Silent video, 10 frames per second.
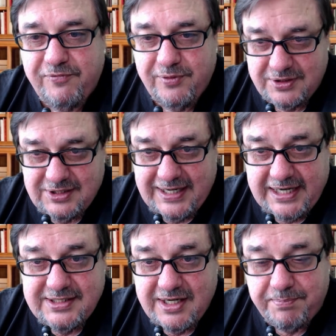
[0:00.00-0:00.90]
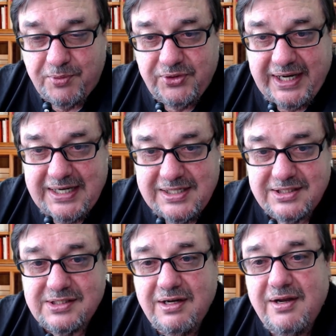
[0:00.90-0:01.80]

for its last couple days